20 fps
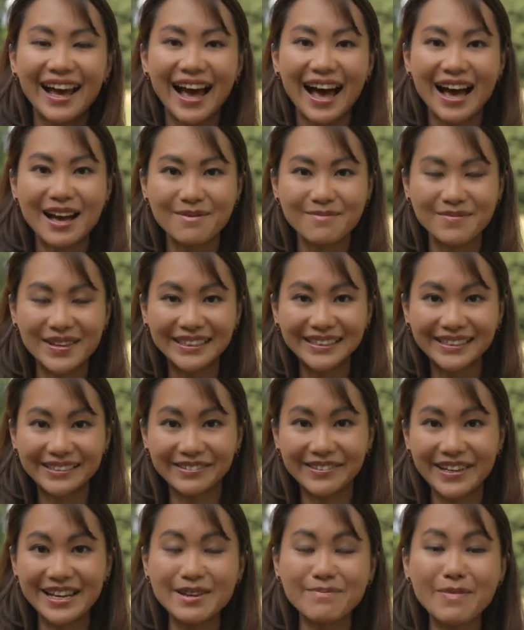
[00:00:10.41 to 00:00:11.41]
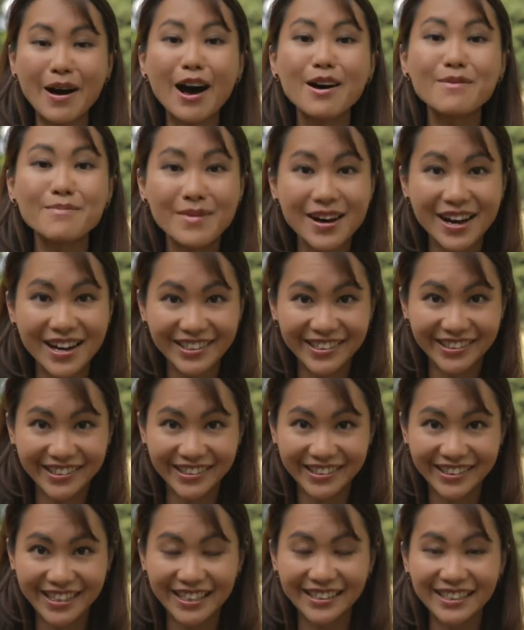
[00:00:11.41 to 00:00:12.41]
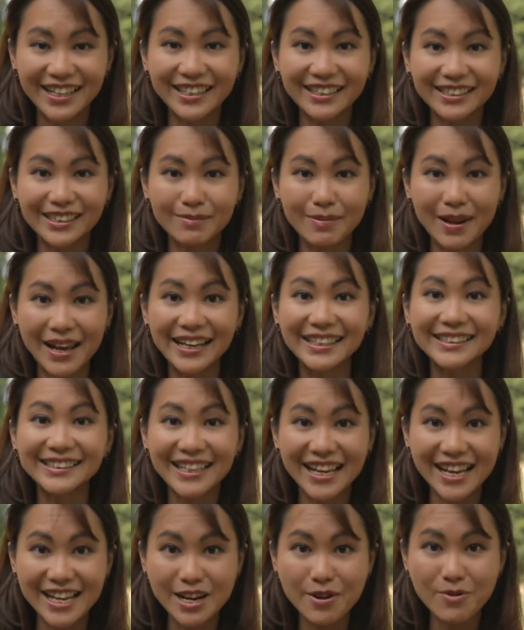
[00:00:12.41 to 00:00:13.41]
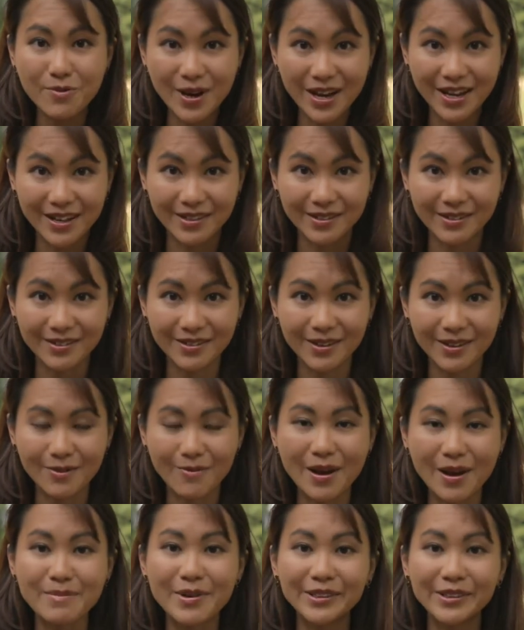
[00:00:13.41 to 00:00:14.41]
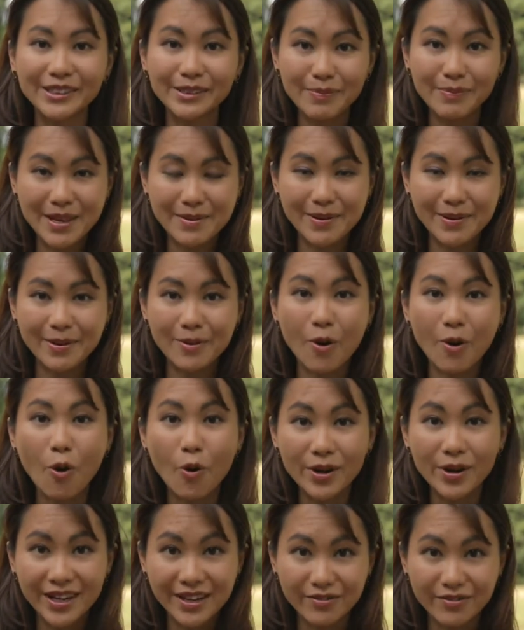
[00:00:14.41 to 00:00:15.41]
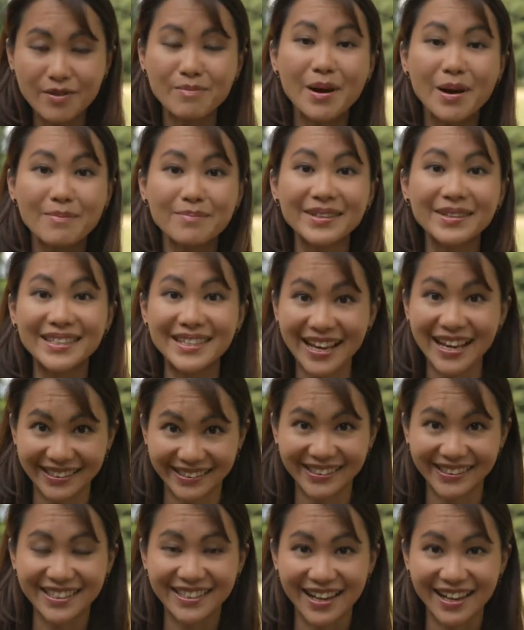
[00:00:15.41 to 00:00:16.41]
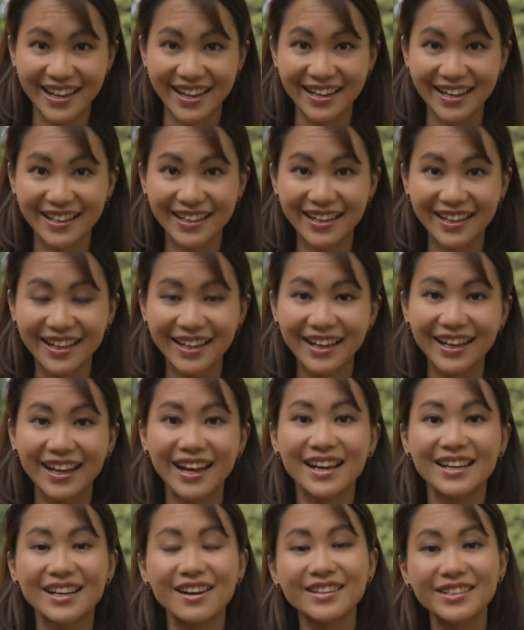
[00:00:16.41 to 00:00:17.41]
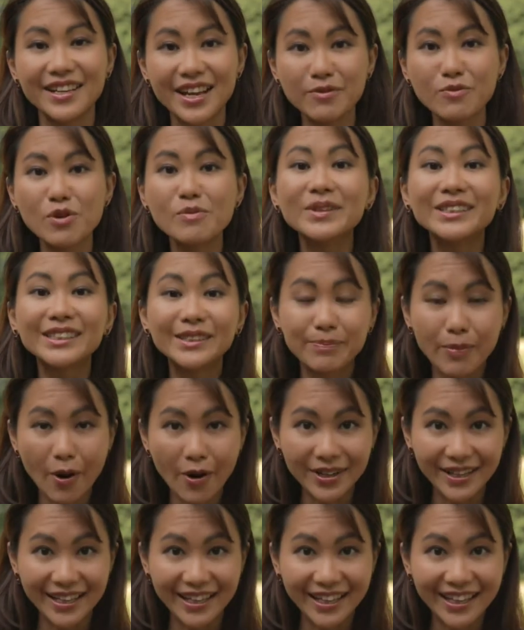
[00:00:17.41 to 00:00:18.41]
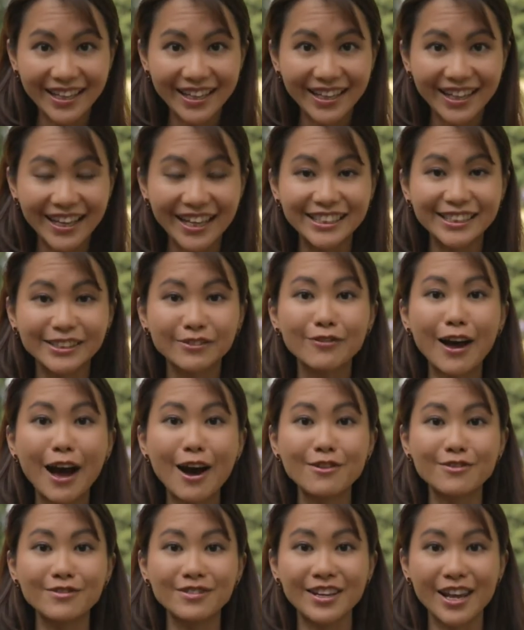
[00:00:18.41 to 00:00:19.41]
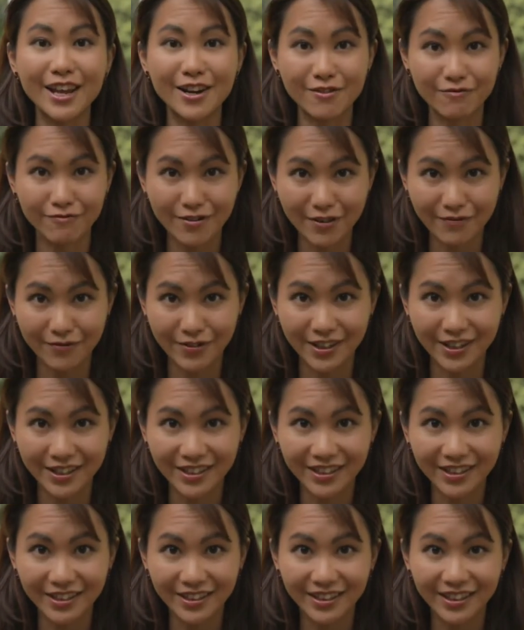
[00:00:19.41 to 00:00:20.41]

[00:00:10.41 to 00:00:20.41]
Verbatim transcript: Um, it's really about a murder that takes place in a world where most people only remember yesterday. Now, a dead woman's body is found in a river,